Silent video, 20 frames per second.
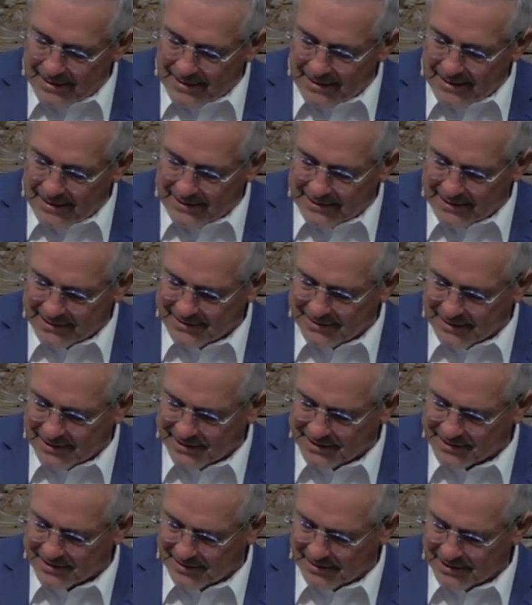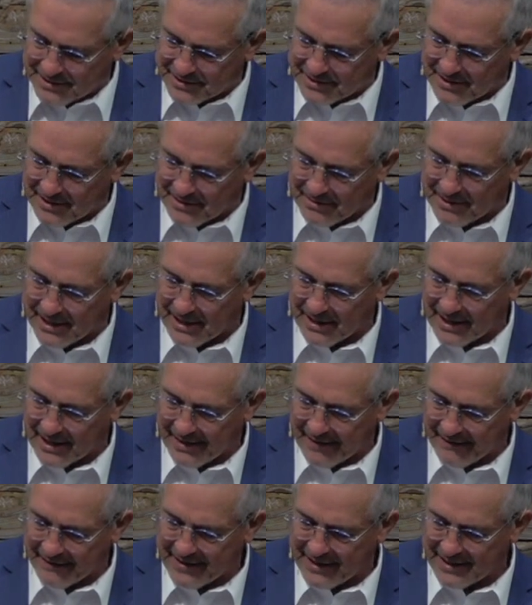let's go here.
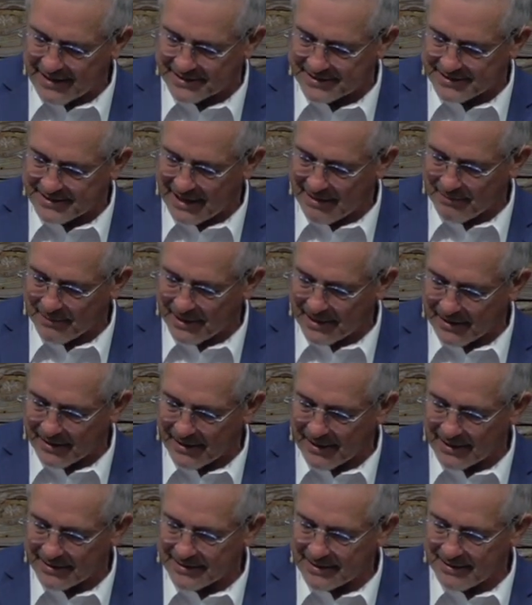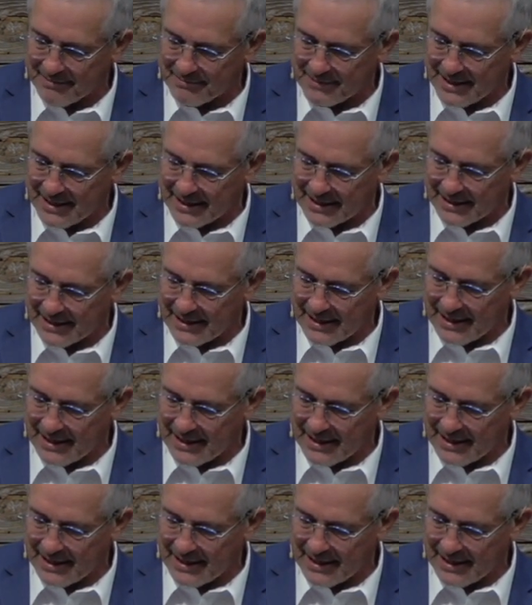I've got a statement here that I thought, man,